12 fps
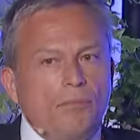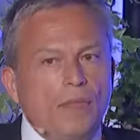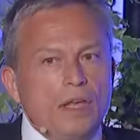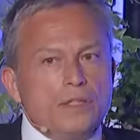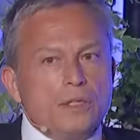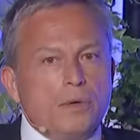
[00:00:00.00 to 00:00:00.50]

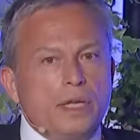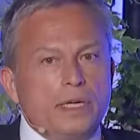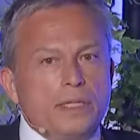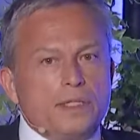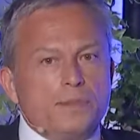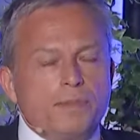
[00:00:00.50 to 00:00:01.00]
So
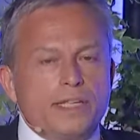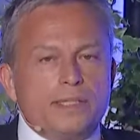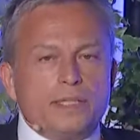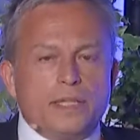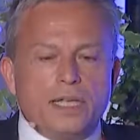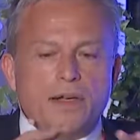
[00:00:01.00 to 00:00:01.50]
it is
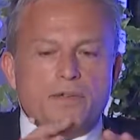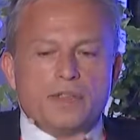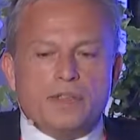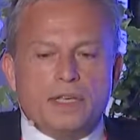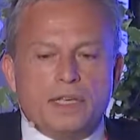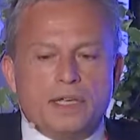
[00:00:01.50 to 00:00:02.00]
basically
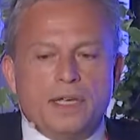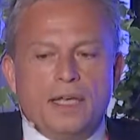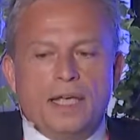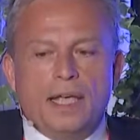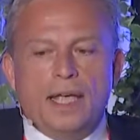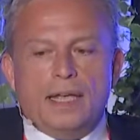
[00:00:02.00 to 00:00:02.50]
everything
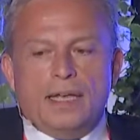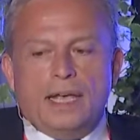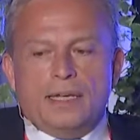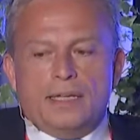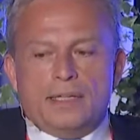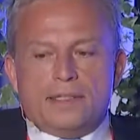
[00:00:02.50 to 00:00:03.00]

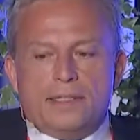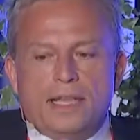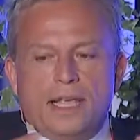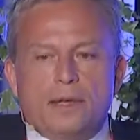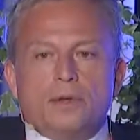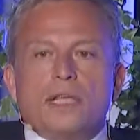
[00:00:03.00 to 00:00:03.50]
that is
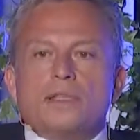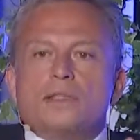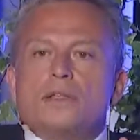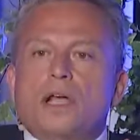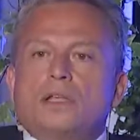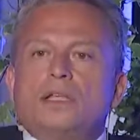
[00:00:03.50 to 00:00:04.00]
NATO
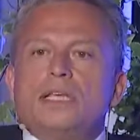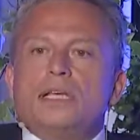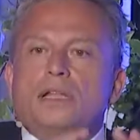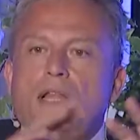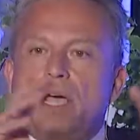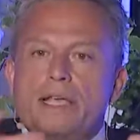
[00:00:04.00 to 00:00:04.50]
that's not the
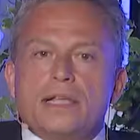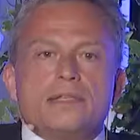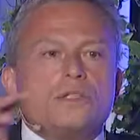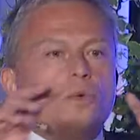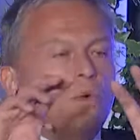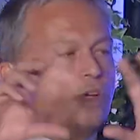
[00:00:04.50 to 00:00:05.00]

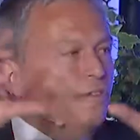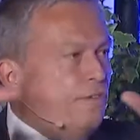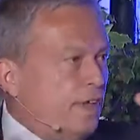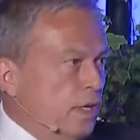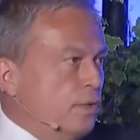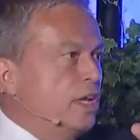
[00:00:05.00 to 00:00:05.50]
alliance or the
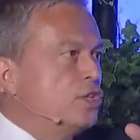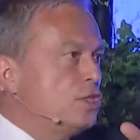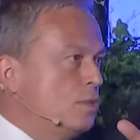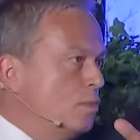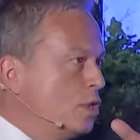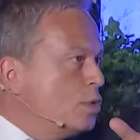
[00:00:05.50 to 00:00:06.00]

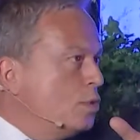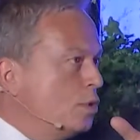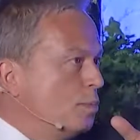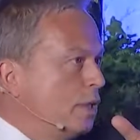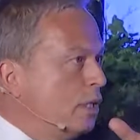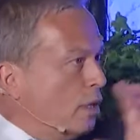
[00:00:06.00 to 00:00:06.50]
federation, which
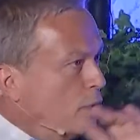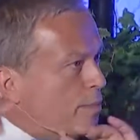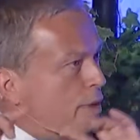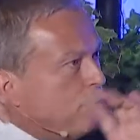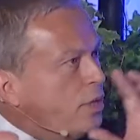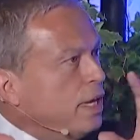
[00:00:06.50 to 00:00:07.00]
would be our
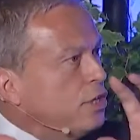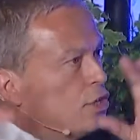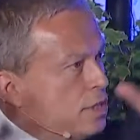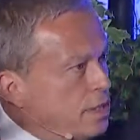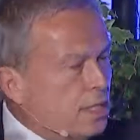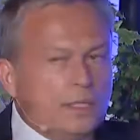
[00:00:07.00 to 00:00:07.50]
member
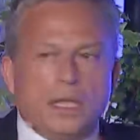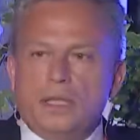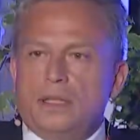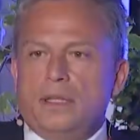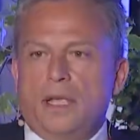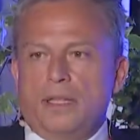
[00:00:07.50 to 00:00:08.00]
nations
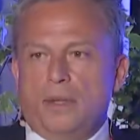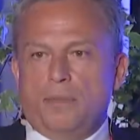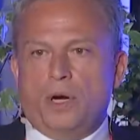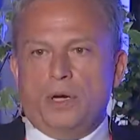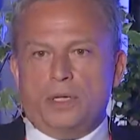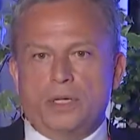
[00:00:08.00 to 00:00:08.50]
and the
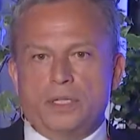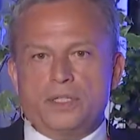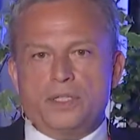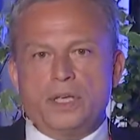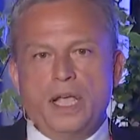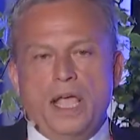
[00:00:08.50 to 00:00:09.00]

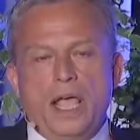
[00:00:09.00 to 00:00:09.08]
partners.